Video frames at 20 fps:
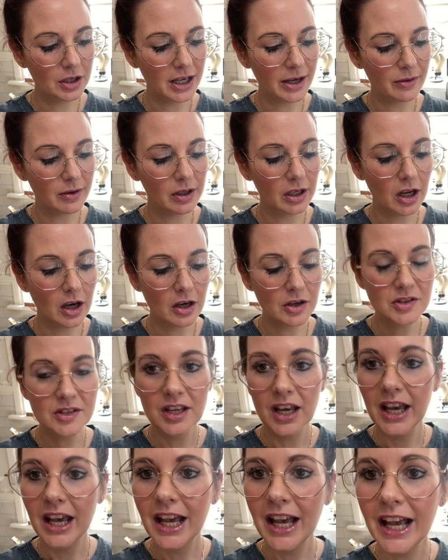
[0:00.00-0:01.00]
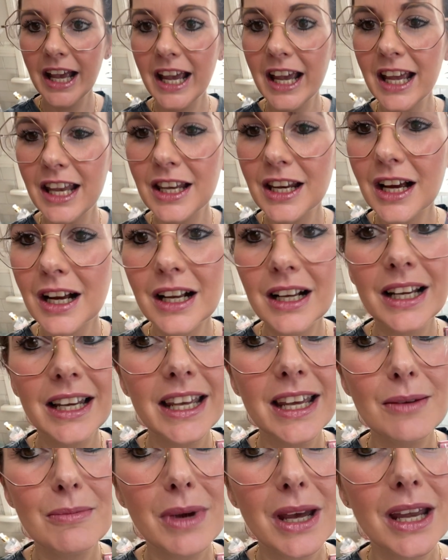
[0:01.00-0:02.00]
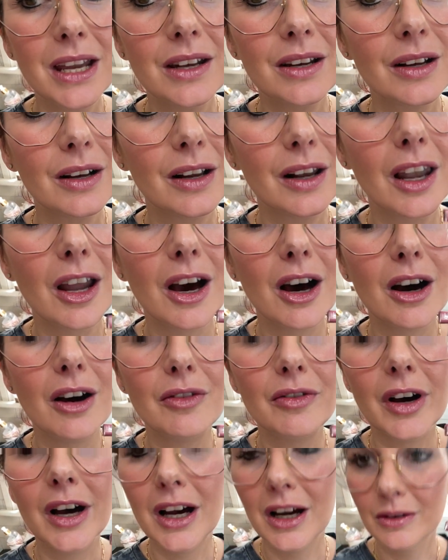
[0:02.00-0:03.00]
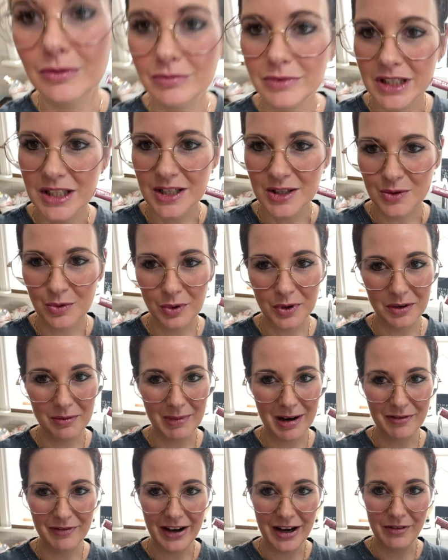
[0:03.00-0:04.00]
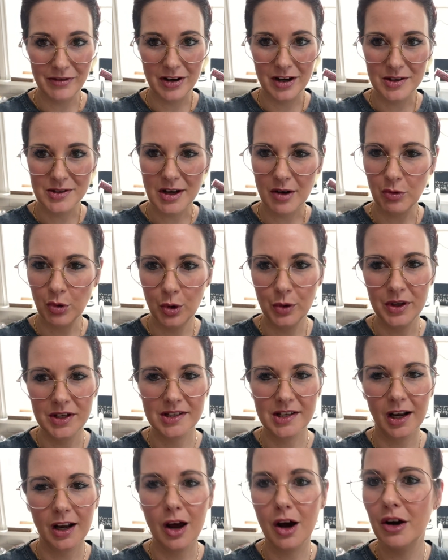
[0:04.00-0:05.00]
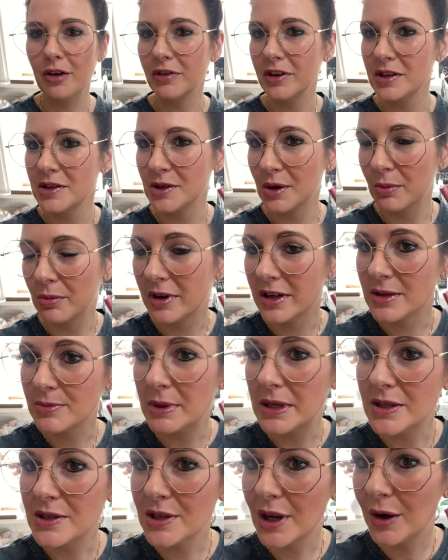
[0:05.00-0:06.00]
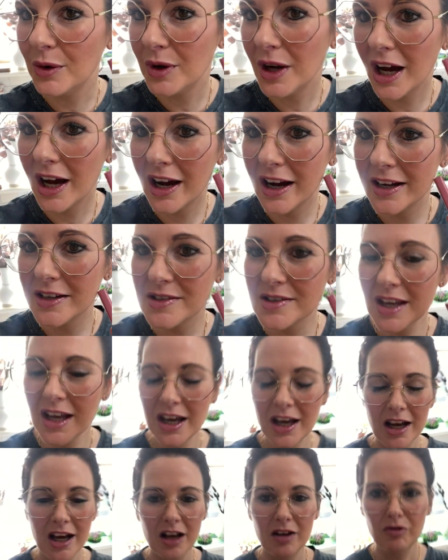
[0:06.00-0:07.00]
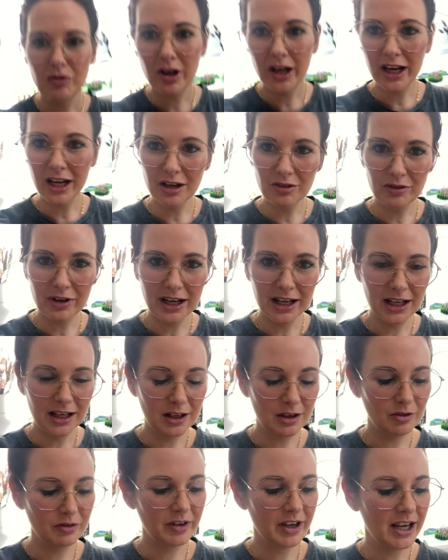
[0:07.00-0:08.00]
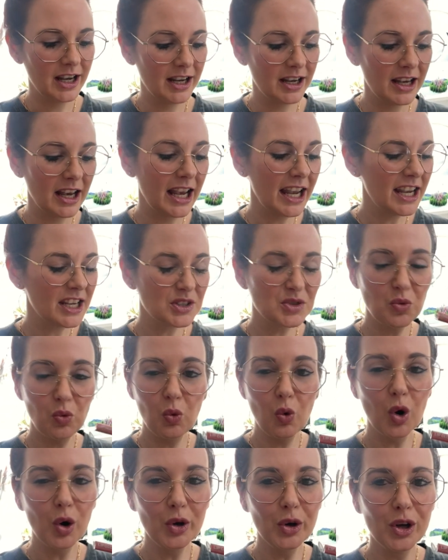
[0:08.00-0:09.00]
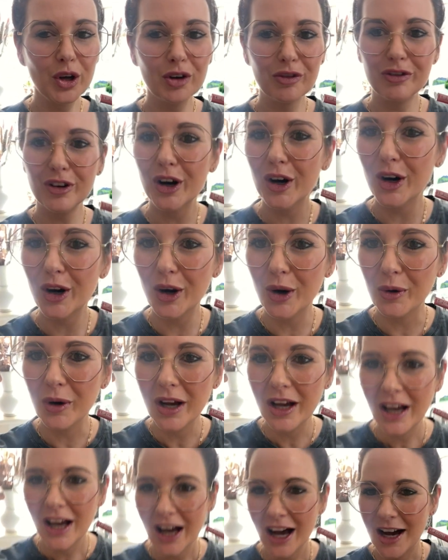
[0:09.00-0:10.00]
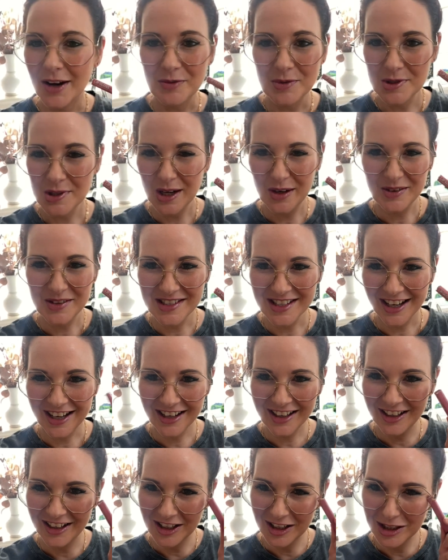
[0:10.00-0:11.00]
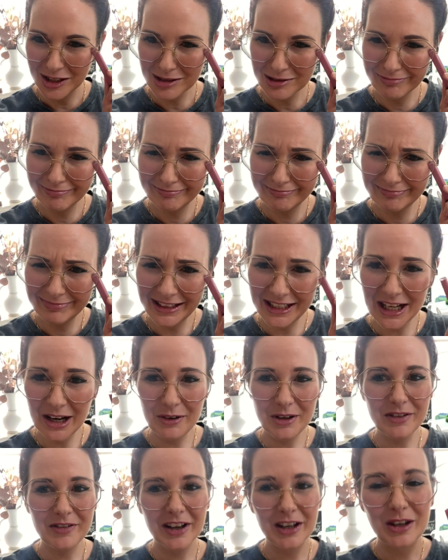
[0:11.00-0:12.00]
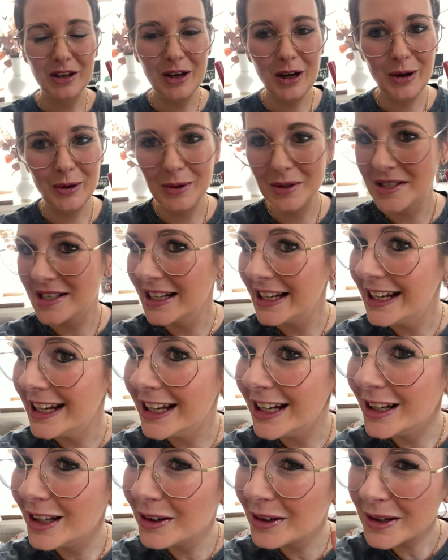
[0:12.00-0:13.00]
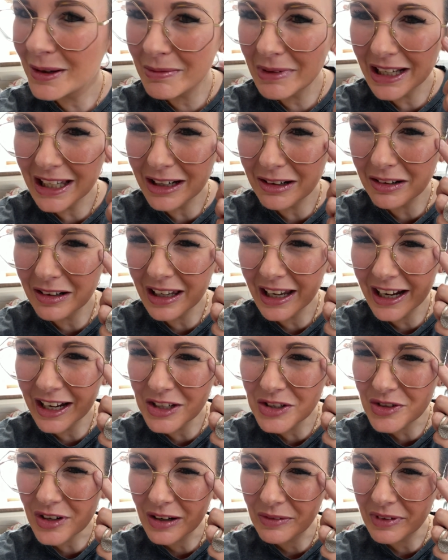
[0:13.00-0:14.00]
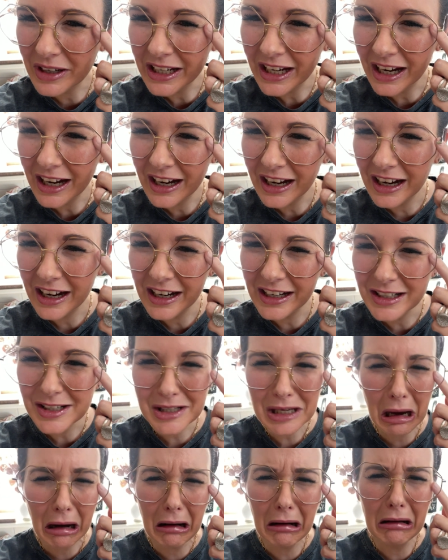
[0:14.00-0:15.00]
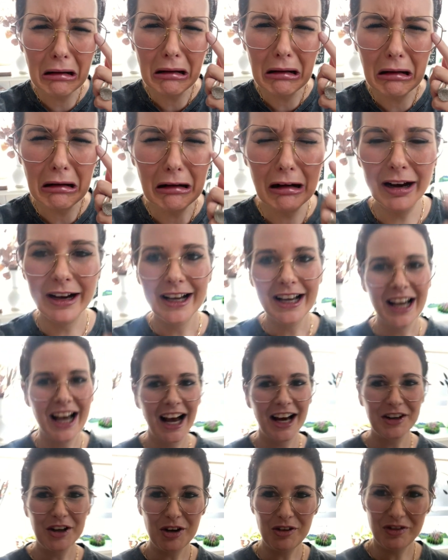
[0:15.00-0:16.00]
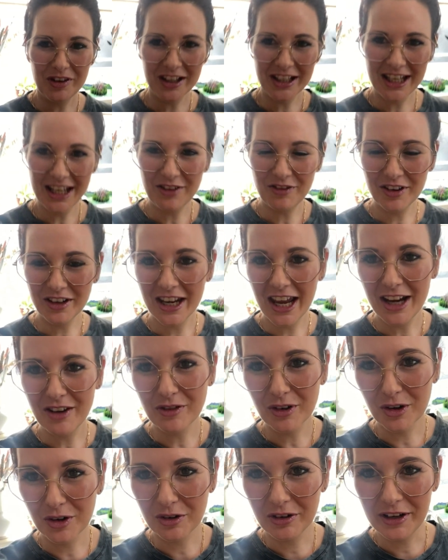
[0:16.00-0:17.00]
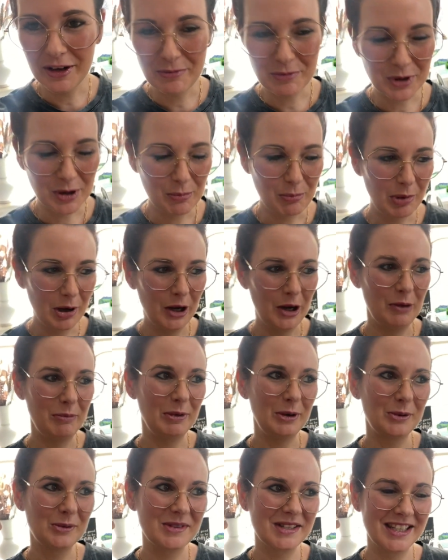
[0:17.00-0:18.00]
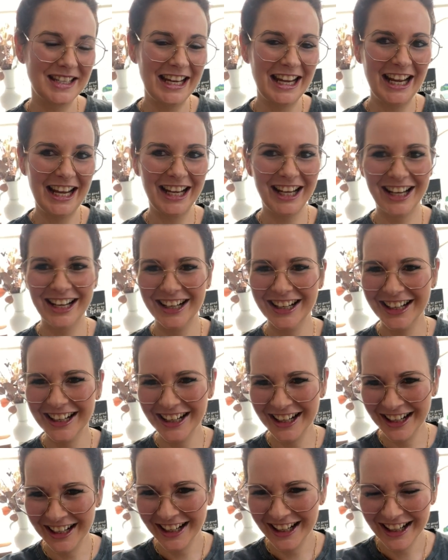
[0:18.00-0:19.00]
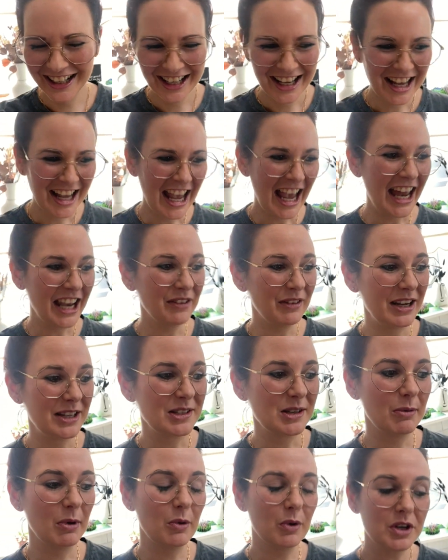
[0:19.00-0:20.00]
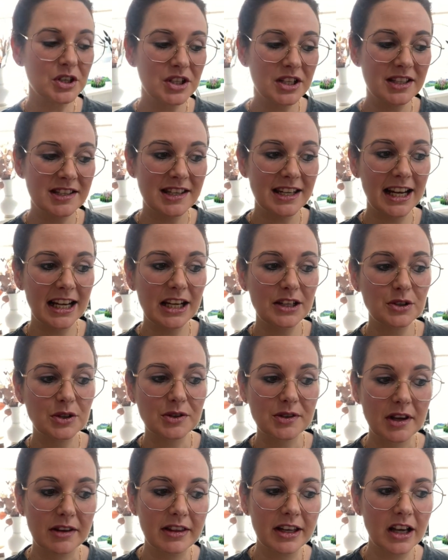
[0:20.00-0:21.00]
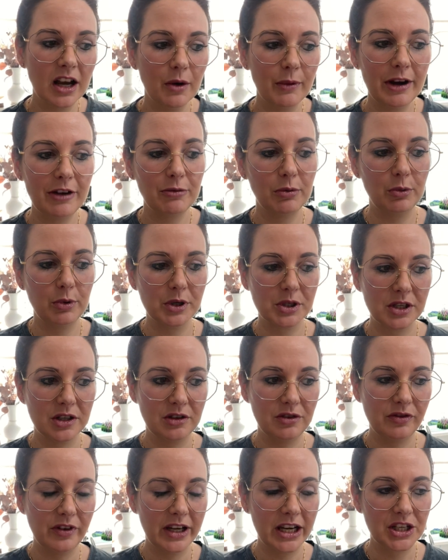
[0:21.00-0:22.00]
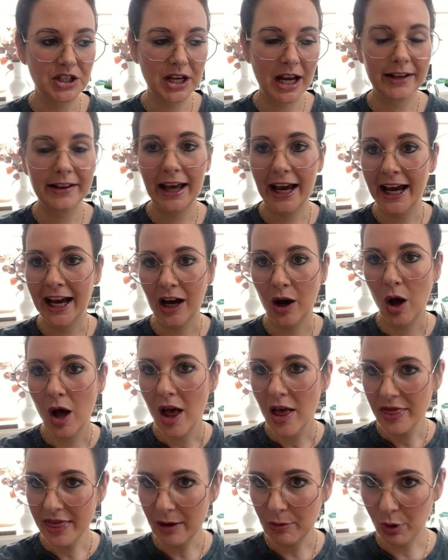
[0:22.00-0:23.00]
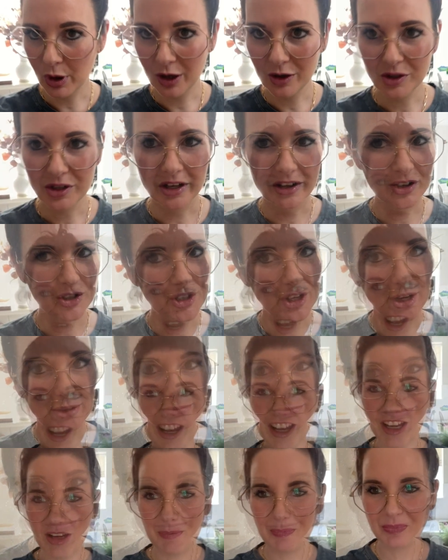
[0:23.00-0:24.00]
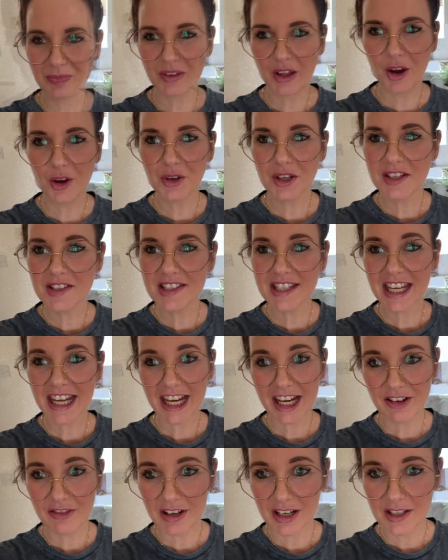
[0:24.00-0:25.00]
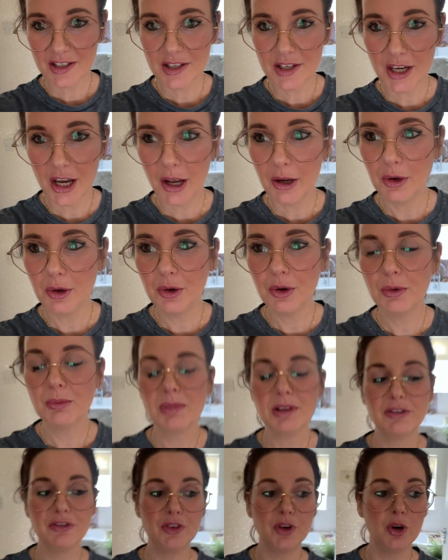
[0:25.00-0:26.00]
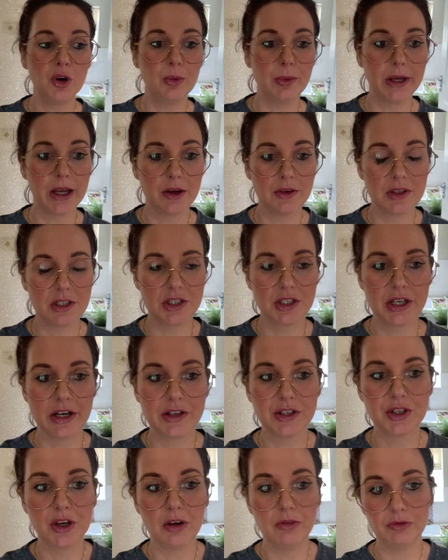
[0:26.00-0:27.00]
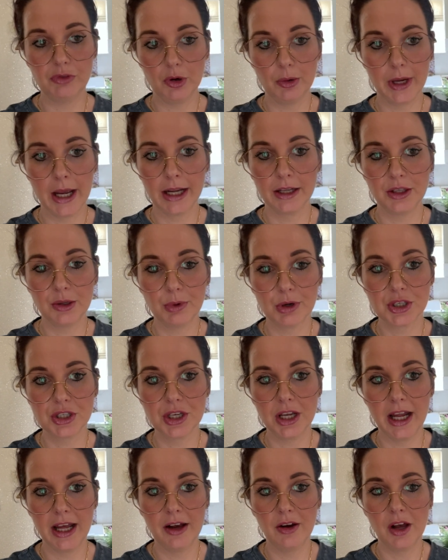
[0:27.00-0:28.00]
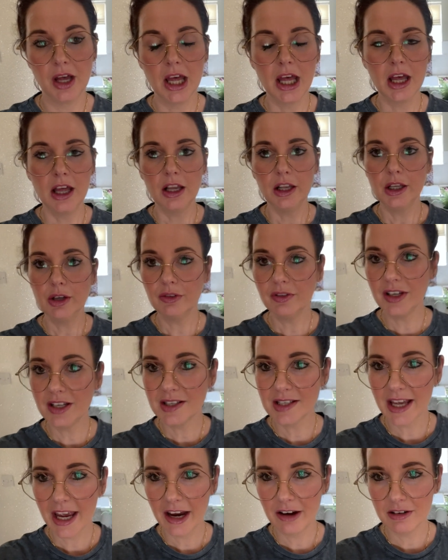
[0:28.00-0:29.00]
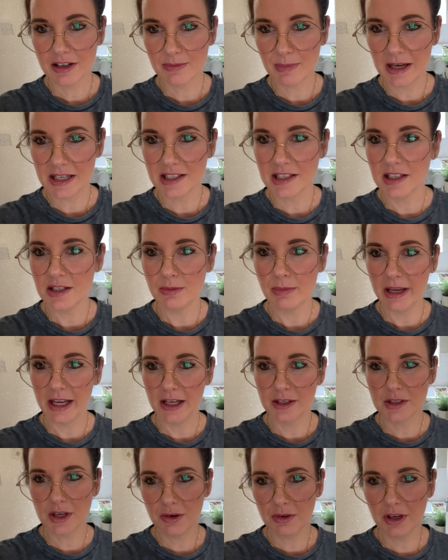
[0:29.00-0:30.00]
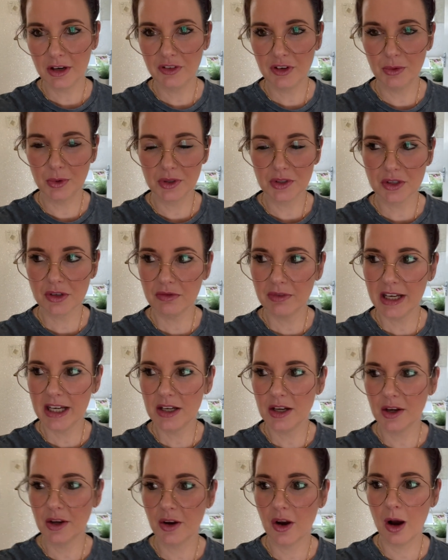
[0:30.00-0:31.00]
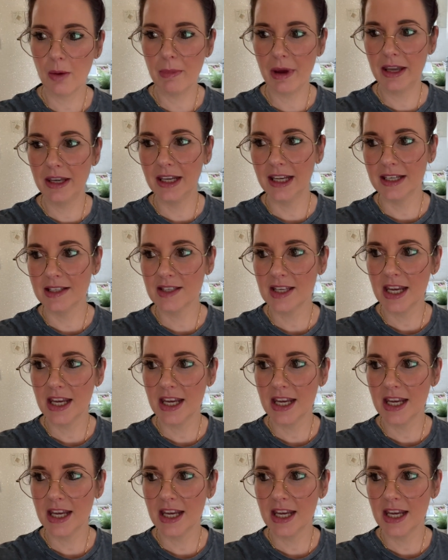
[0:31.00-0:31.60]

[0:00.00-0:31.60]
lip gloss in gleaming guava. This is one of my favorites. I've worn this a lot over the summer. It's been so nice. Really, really love it. It's wonderful. I'm so tired. You know, when you've had no sleep. Look at my little lines around my eyes. Oh, I don't think even Avon cream can perk me up today. Anyway, so my washing's nearly done. So I think I'll wait for washing to finish, hang that out. Then we'll go to our shop. Right. On a serious note, before we go to the charity shop, before we hang the washing out, lovely Sarah's messaged me. I don't know if you want to read her comment. It's